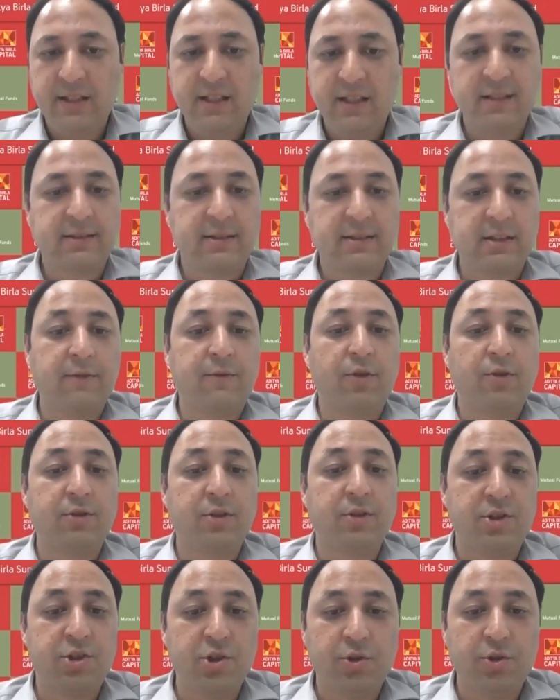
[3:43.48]
He has served on
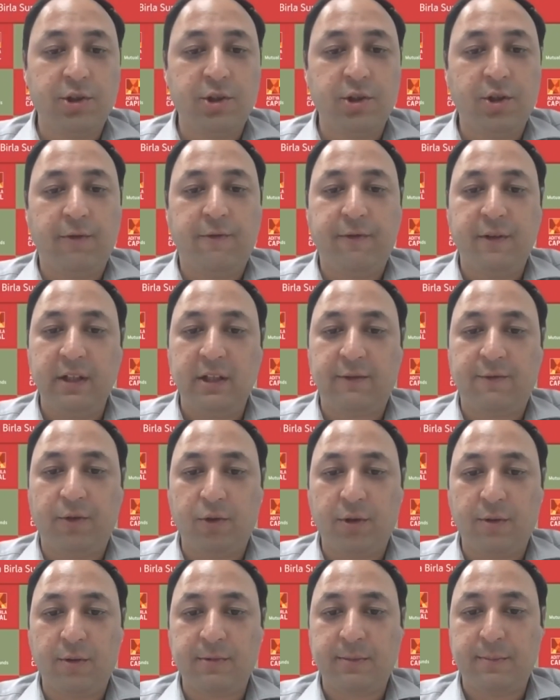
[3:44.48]
the jury of Wealth
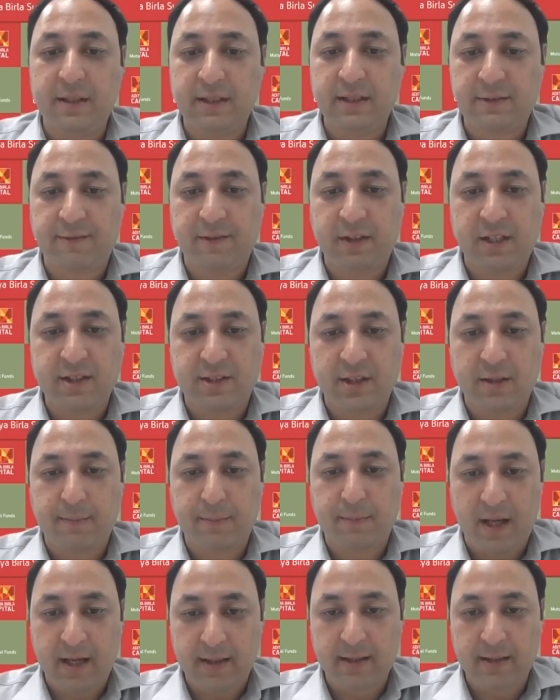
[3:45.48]
Forum's Best Financial
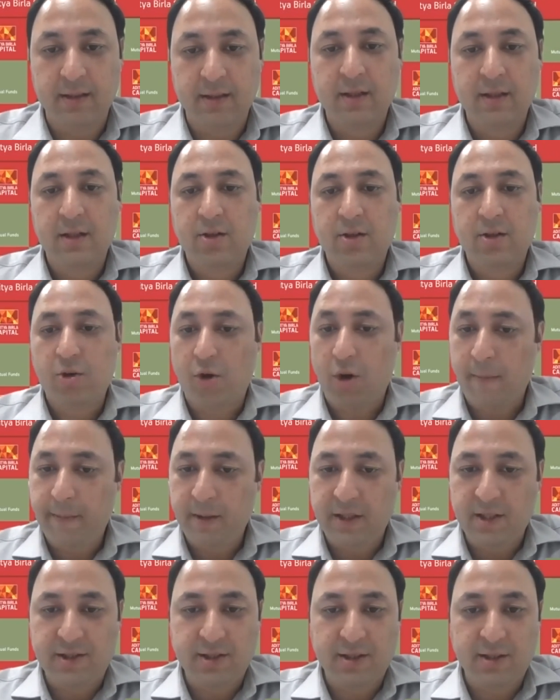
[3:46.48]
Plan
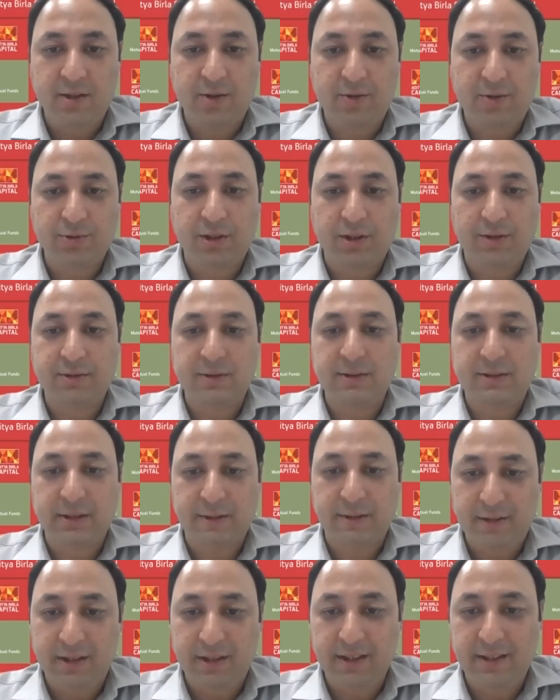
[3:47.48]
competition in
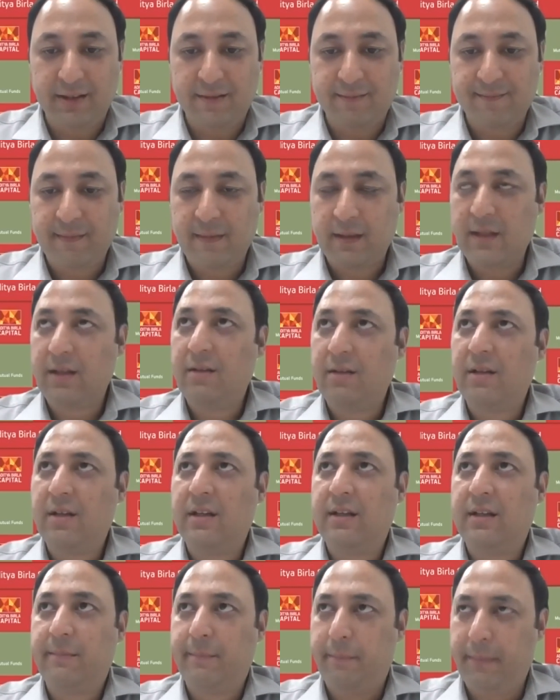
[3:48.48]
2017,
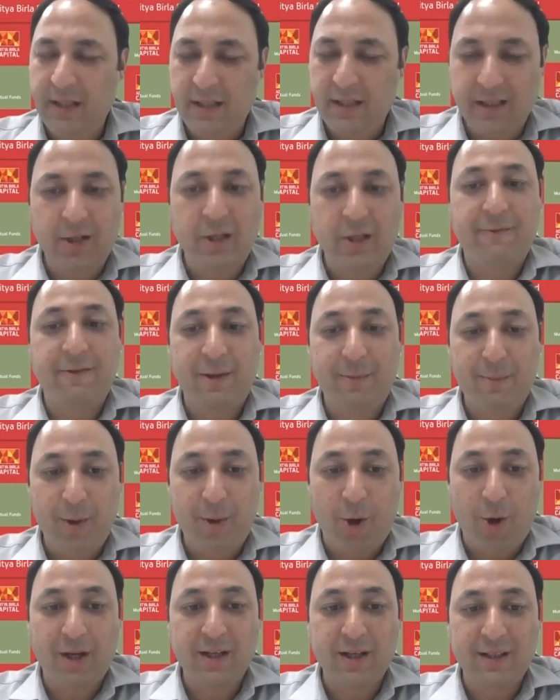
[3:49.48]
being an avid
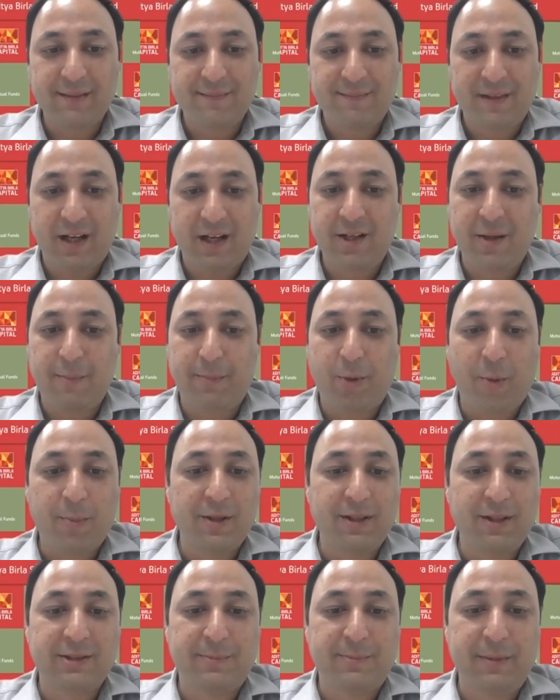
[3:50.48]
blogger and a
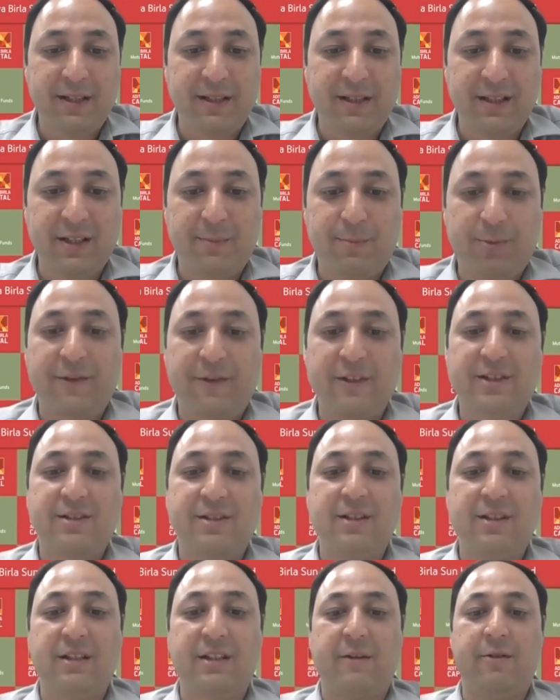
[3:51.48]
popular speaker at
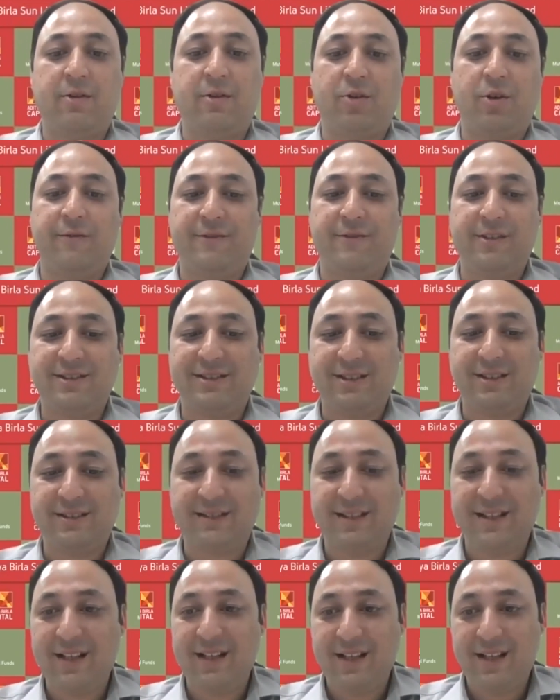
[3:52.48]
professional
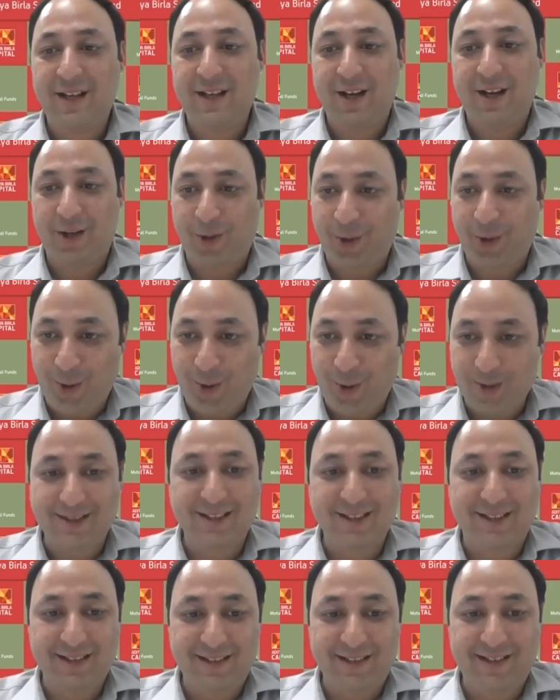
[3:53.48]
conferences across
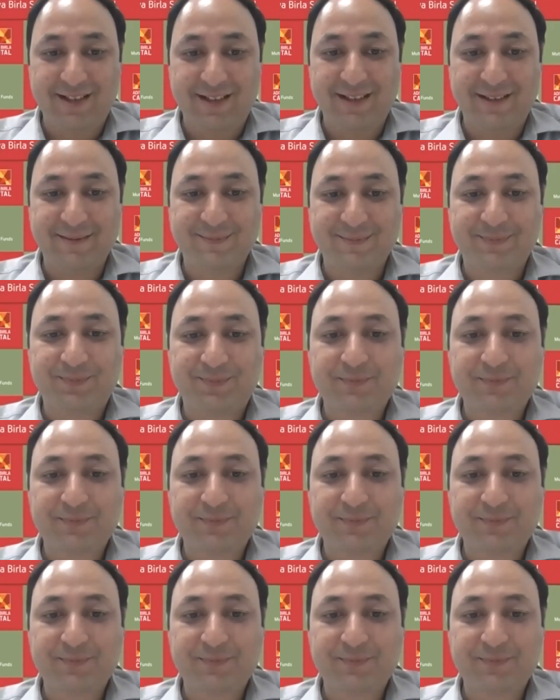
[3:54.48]
the country.